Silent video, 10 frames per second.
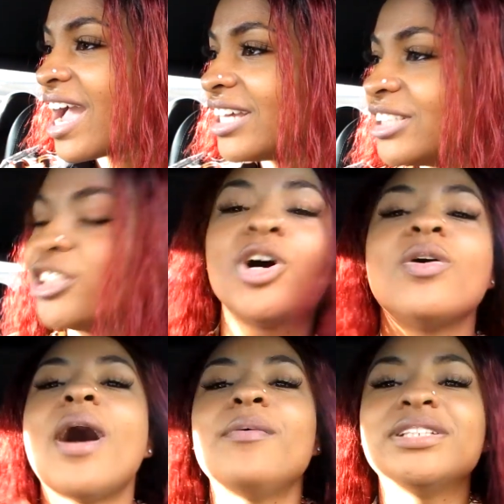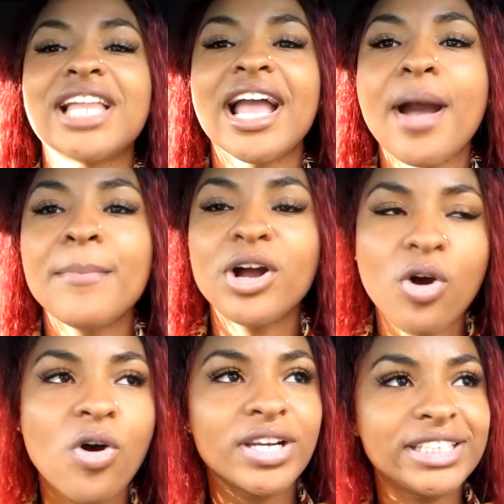So I was like, I'm gonna
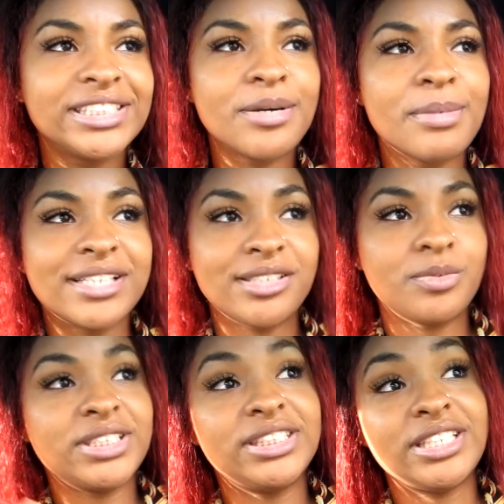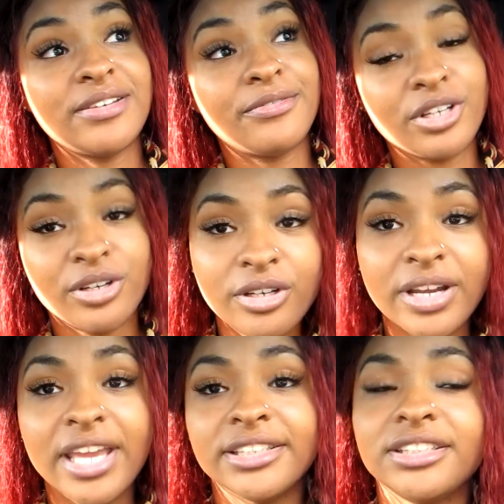call this number. I just want to see if a girl
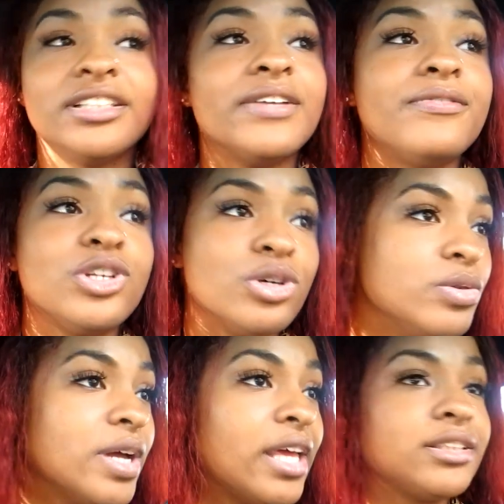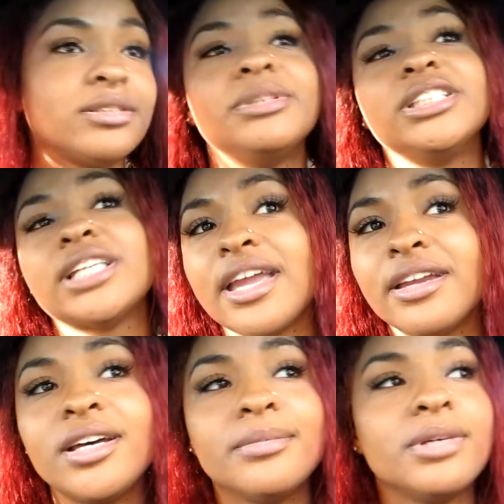answer. If a dude answer, I'm just
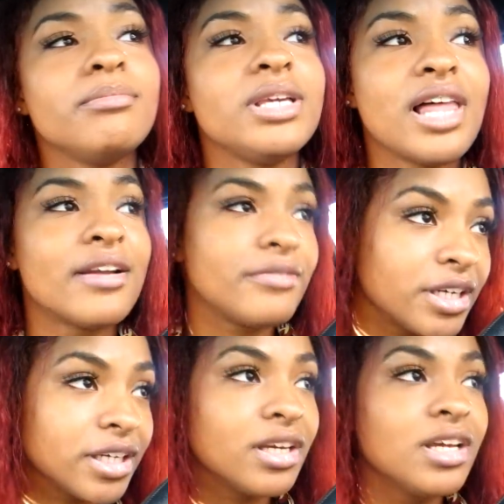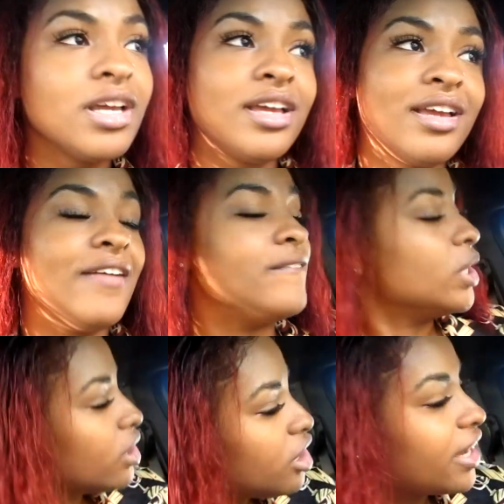hang up and be like, fuck it. If a
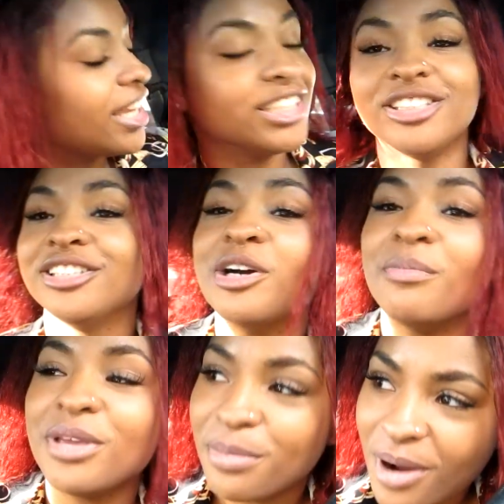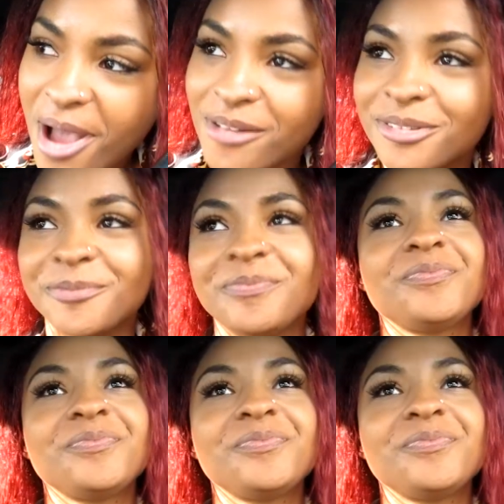girl answers, it's gonna be a problem.